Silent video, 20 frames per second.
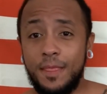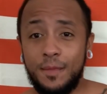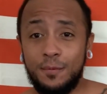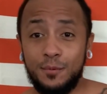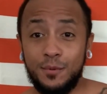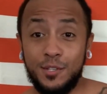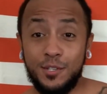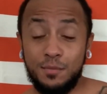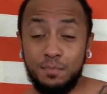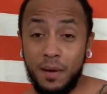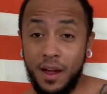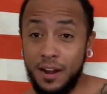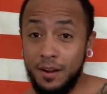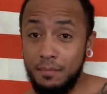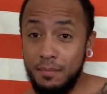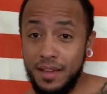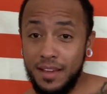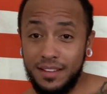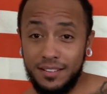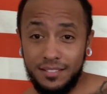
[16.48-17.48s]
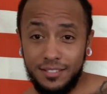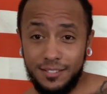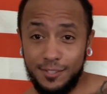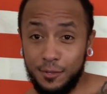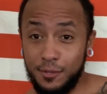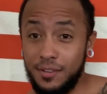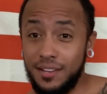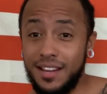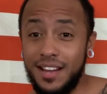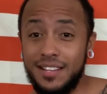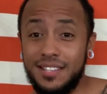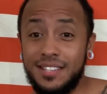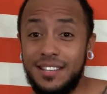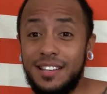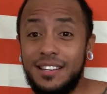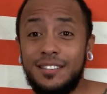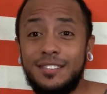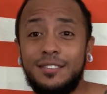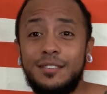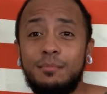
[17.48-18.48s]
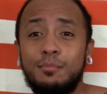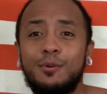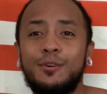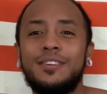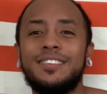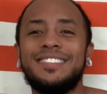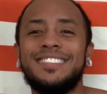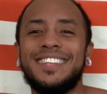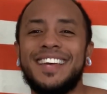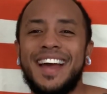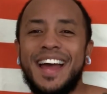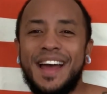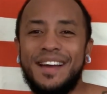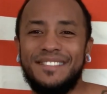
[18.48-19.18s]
with Spider-Man so you guys think it's the morning time.